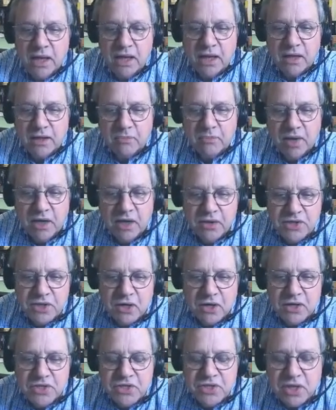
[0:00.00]
And on the
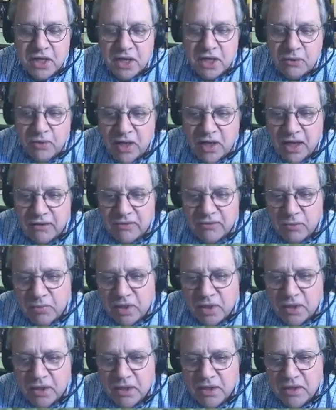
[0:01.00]
biochar side, we have to
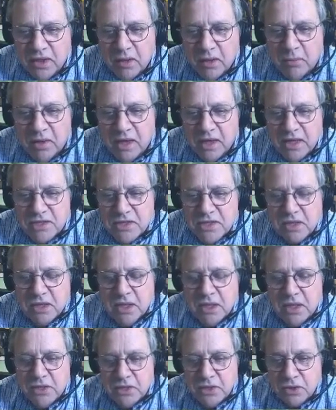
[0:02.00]
build in the
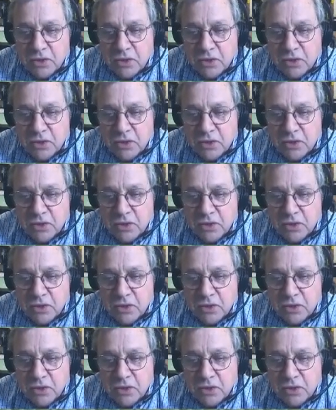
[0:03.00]
capacity